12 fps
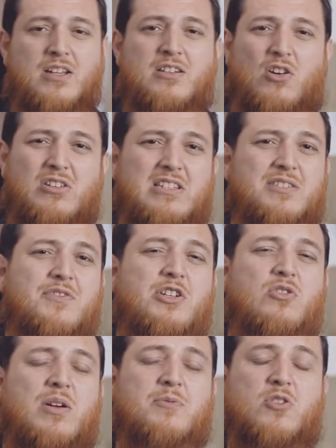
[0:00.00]
Now in this
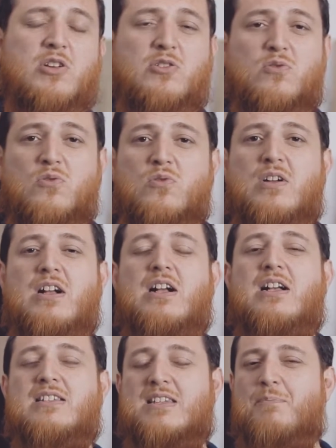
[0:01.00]
video, I'm going to
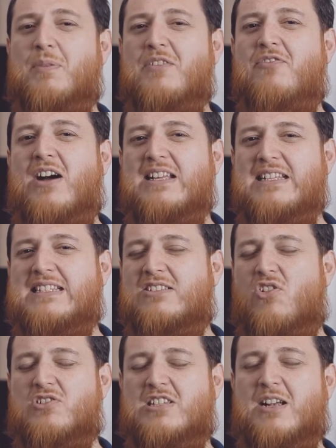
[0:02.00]
simplify this
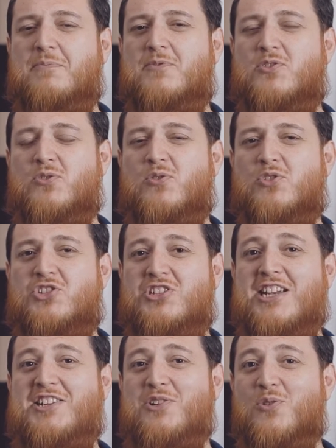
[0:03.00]
concept. So
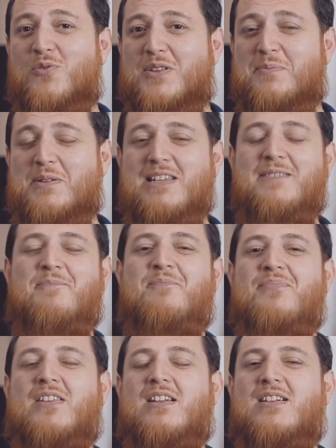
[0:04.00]
stay tuned with me.
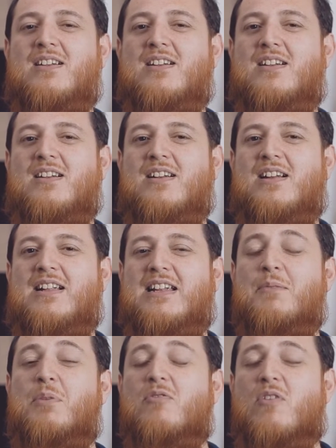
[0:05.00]

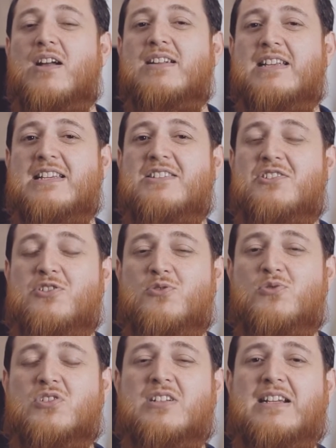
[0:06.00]
Number one is
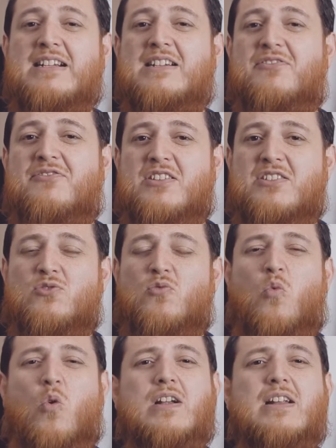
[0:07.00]
user interface.
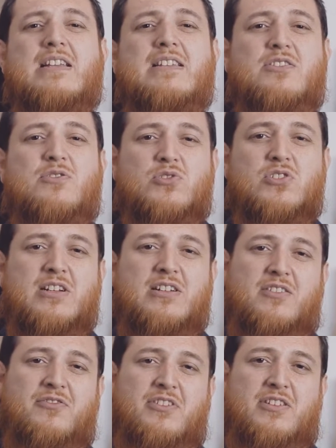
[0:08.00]
What is user
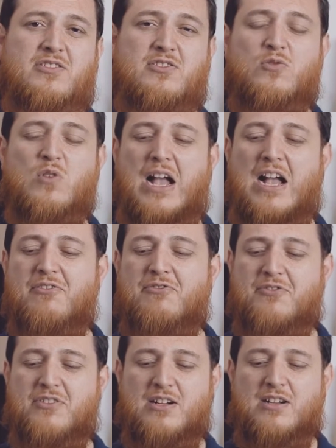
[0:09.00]
interface? You
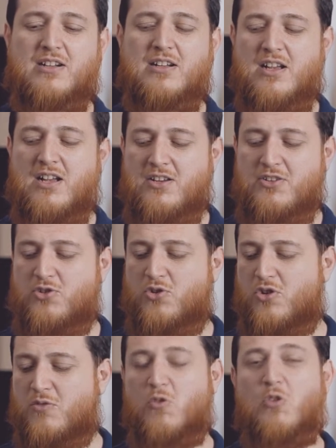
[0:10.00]
have uh,
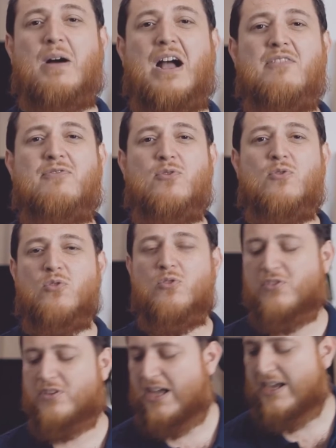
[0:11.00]
your mobile
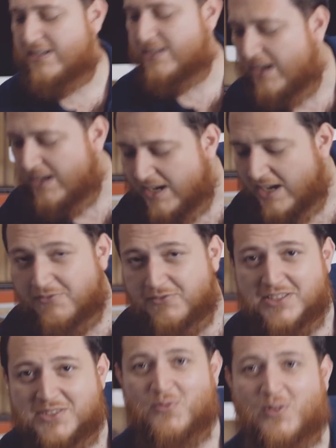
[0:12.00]
phone like I have
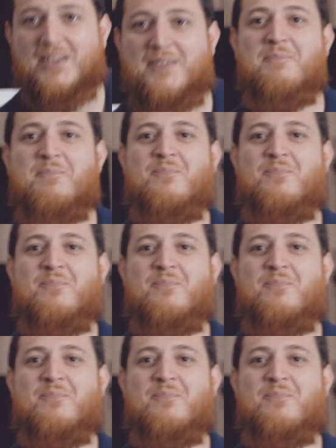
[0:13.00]
this one.